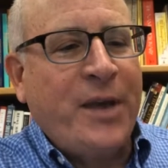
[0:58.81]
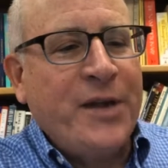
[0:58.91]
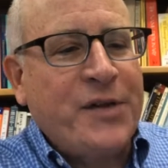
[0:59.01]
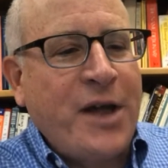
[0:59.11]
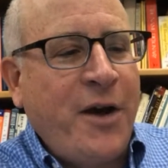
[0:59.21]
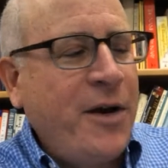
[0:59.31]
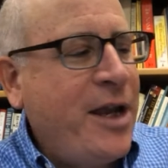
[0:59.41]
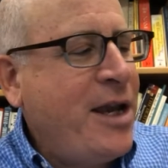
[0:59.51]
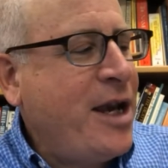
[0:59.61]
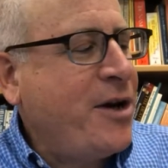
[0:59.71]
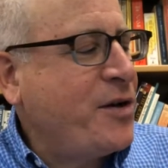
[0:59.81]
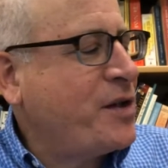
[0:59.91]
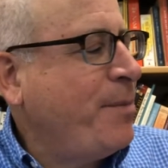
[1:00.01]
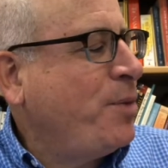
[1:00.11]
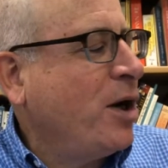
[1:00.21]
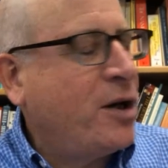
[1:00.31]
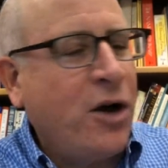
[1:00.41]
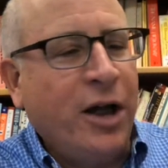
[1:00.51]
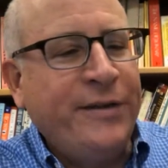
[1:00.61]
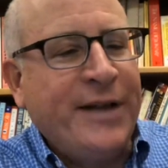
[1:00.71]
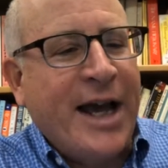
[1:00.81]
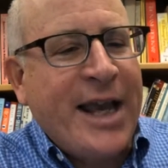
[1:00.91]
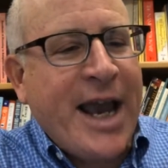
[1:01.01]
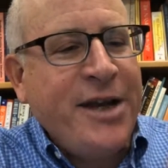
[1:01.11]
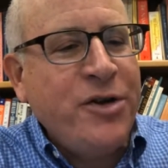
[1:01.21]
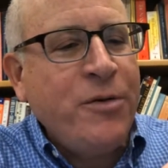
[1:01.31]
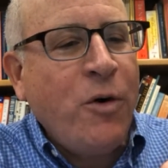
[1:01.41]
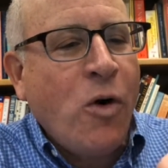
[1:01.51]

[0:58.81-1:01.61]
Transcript: So here's a book called Dayenu